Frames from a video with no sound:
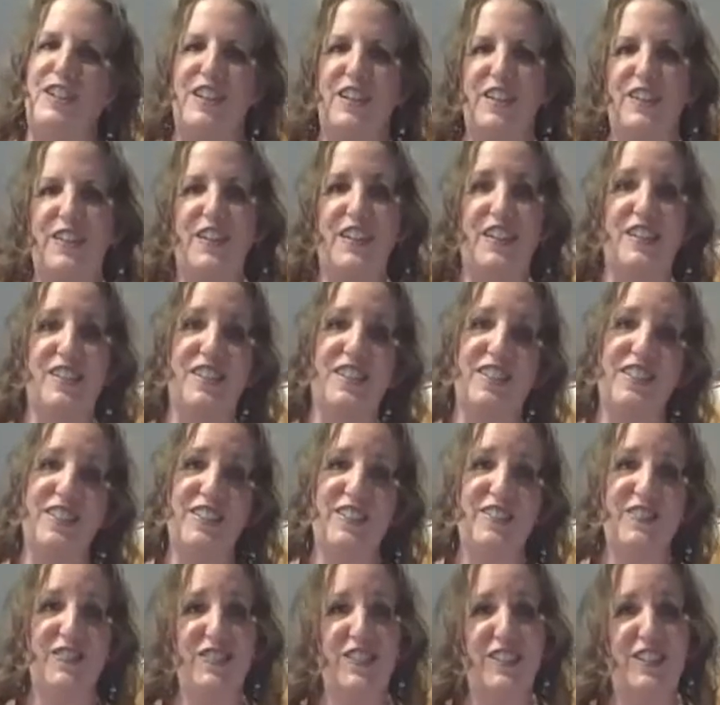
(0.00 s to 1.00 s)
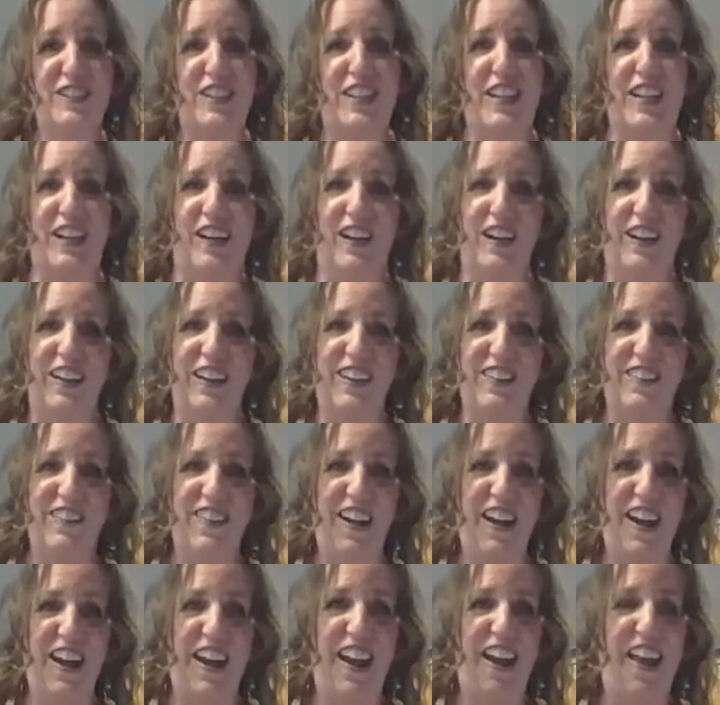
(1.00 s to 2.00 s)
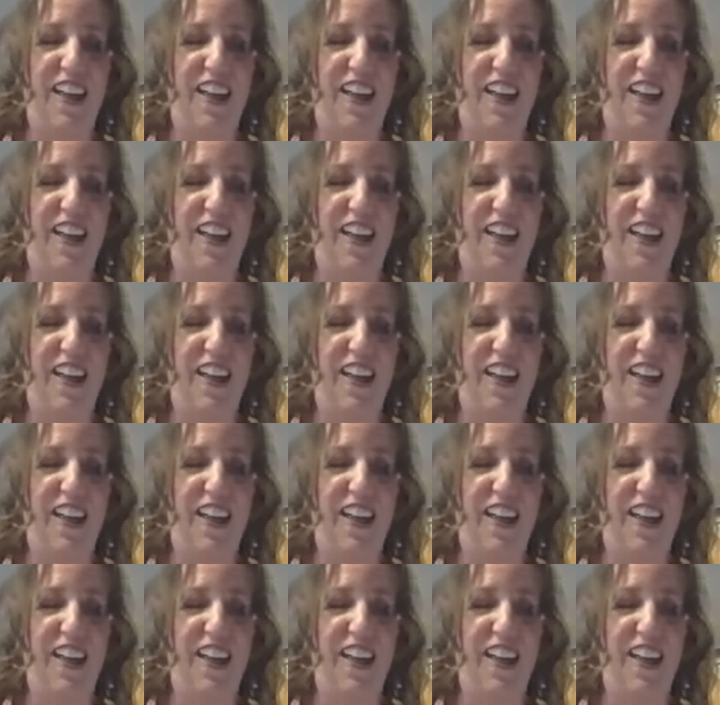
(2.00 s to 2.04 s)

you know, get your little flirty on, right?